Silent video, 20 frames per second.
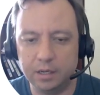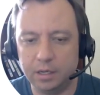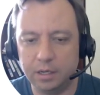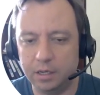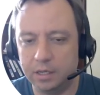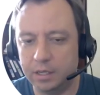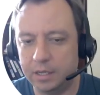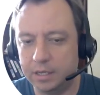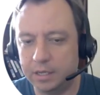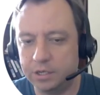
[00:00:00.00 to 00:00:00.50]

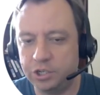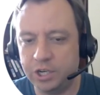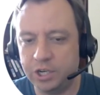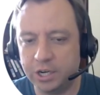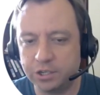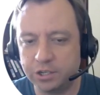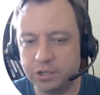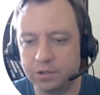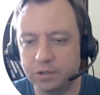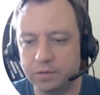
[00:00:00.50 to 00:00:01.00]
An
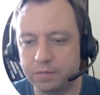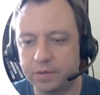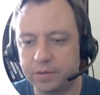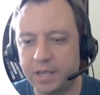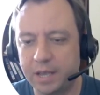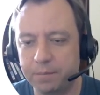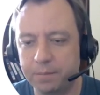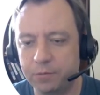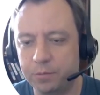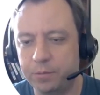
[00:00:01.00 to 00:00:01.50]
injection of
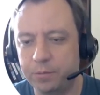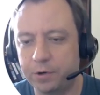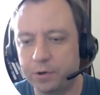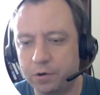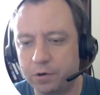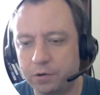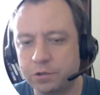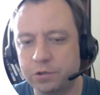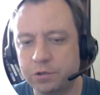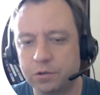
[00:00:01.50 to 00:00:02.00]
cadmium
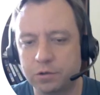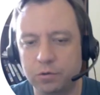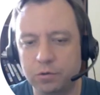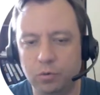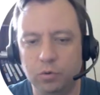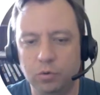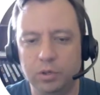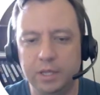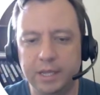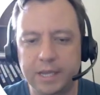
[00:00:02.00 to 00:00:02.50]
precursor,
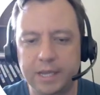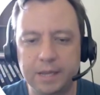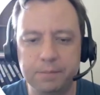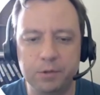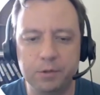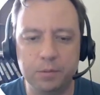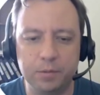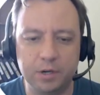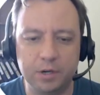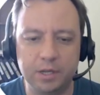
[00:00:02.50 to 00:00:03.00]
only
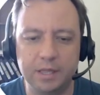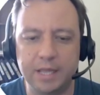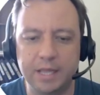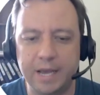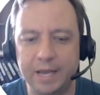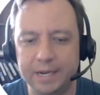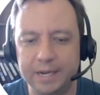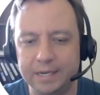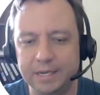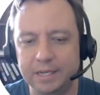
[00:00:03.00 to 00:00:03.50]
cadmium
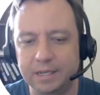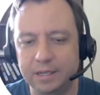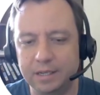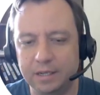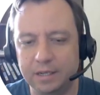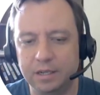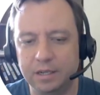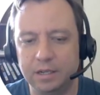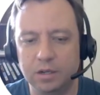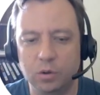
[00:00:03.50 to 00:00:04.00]
iodide,
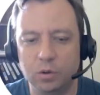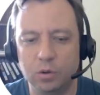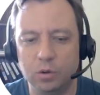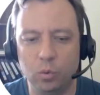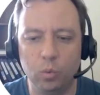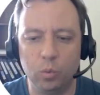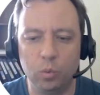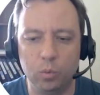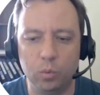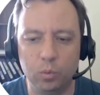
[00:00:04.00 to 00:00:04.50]

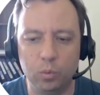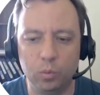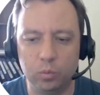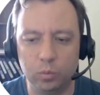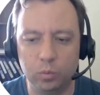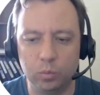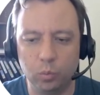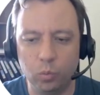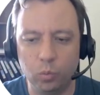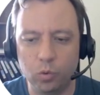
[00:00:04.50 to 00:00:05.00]

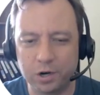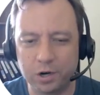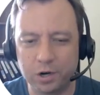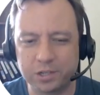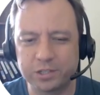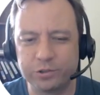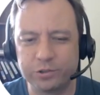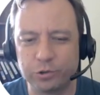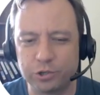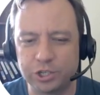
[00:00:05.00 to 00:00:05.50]

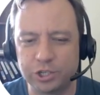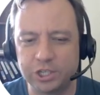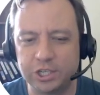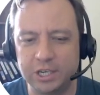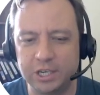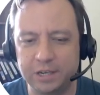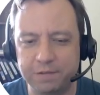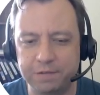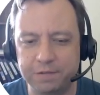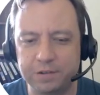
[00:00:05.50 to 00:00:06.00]
works to
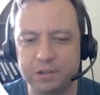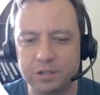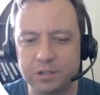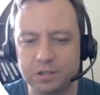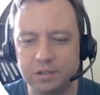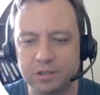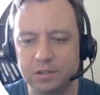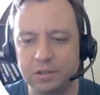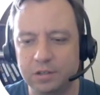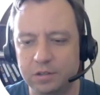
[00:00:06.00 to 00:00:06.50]

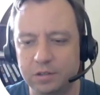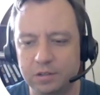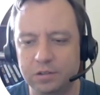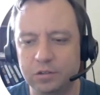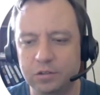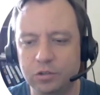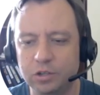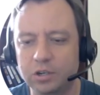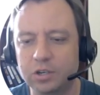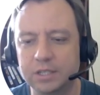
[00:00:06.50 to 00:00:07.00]

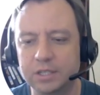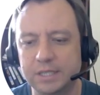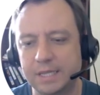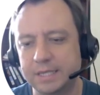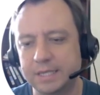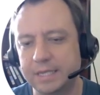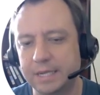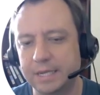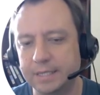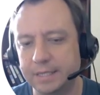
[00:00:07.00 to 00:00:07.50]
increase the
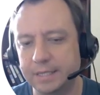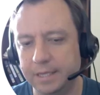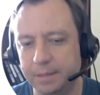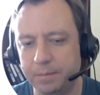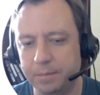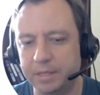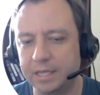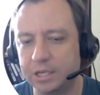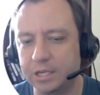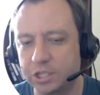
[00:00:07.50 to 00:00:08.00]
size a little
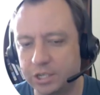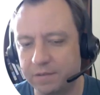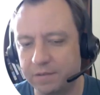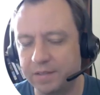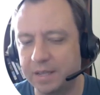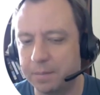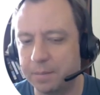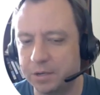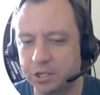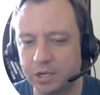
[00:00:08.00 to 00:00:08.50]
bit and shift
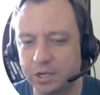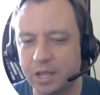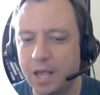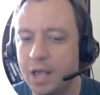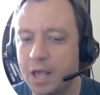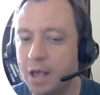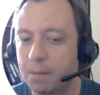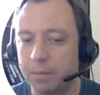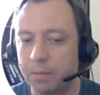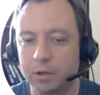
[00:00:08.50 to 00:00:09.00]
the emission,
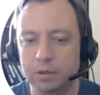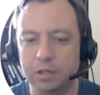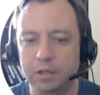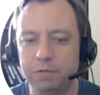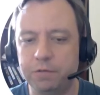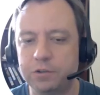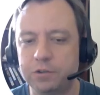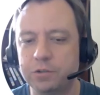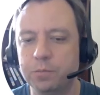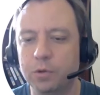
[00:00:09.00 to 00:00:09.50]
but only
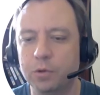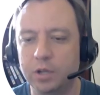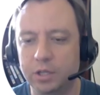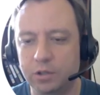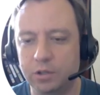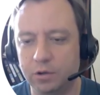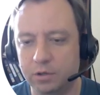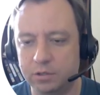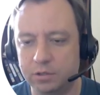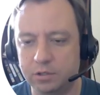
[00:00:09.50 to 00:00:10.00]
for smaller
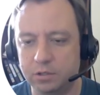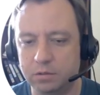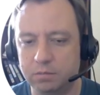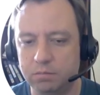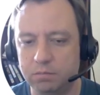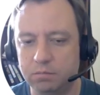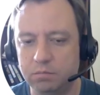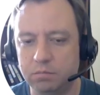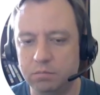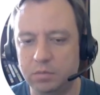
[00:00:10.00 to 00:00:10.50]
dots
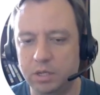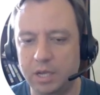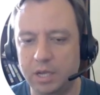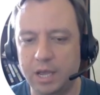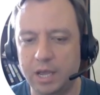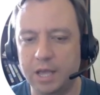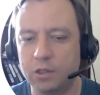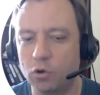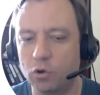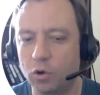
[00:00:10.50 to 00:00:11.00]

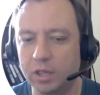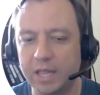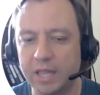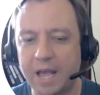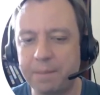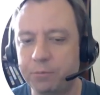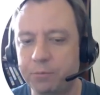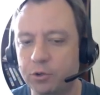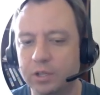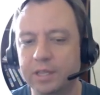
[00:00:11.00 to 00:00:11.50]
and only
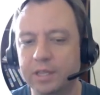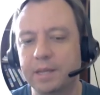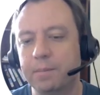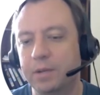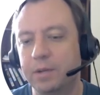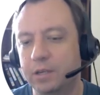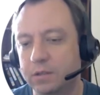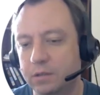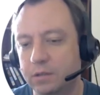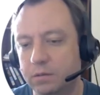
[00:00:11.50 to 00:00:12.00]
up to a
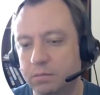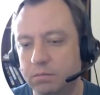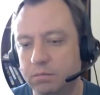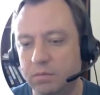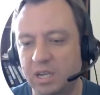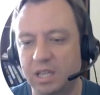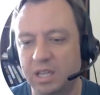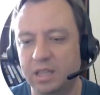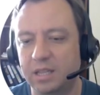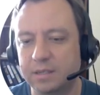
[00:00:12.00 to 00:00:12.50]
limit,
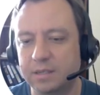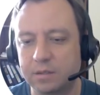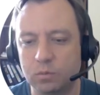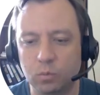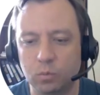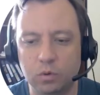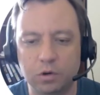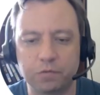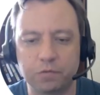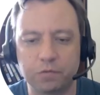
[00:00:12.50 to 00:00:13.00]
and doesn't
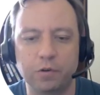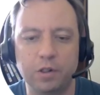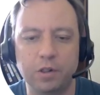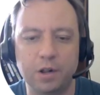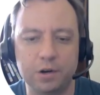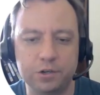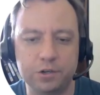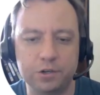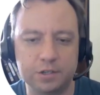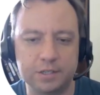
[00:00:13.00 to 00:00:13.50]
work for larger